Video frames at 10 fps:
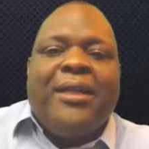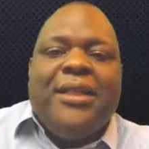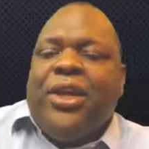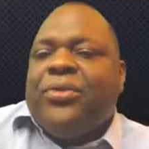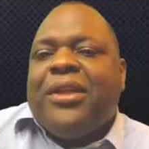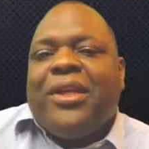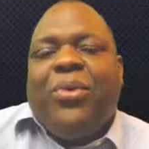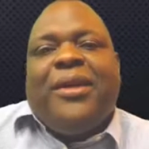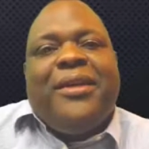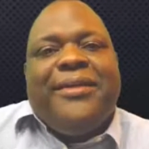
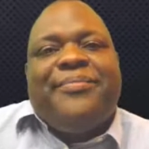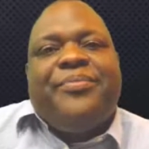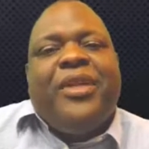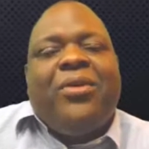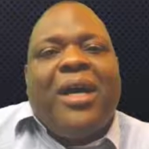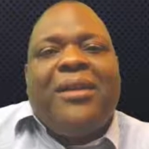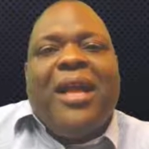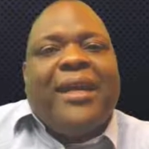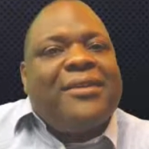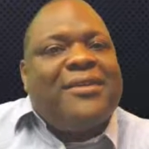liquidity.
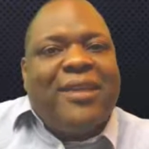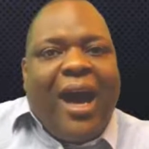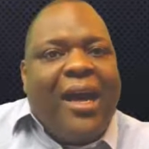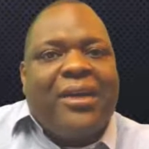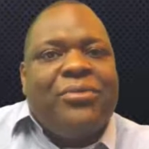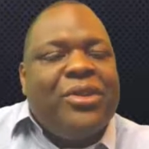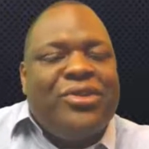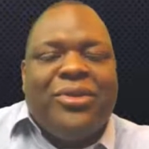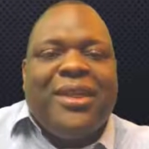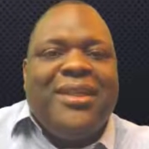Unlike a stock,
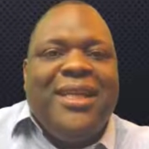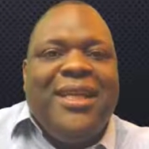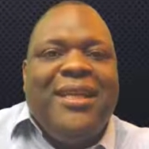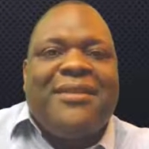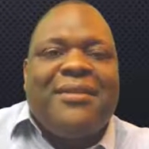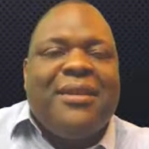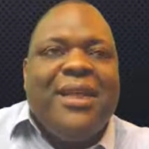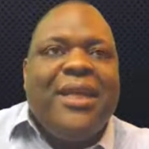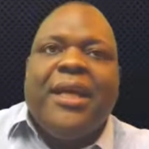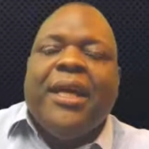which you can
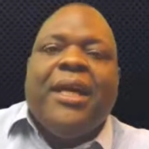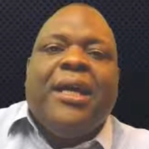easily